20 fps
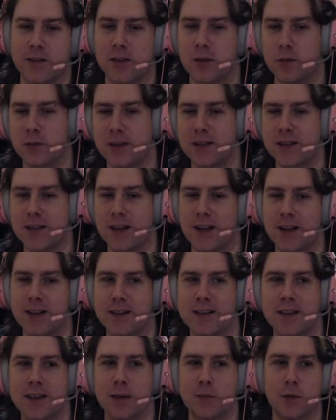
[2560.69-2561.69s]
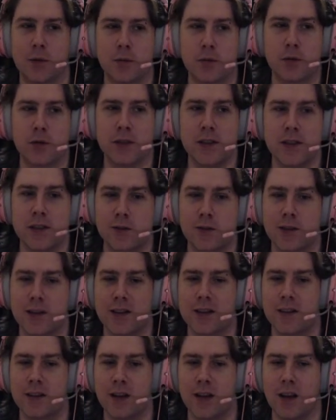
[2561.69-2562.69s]
so basically, let's say I'm a priest,
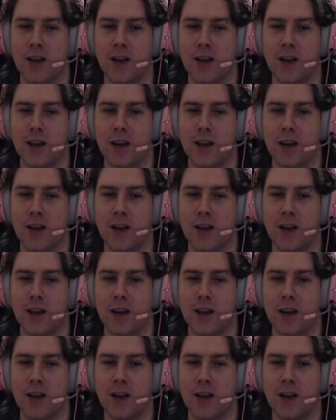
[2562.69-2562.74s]
right?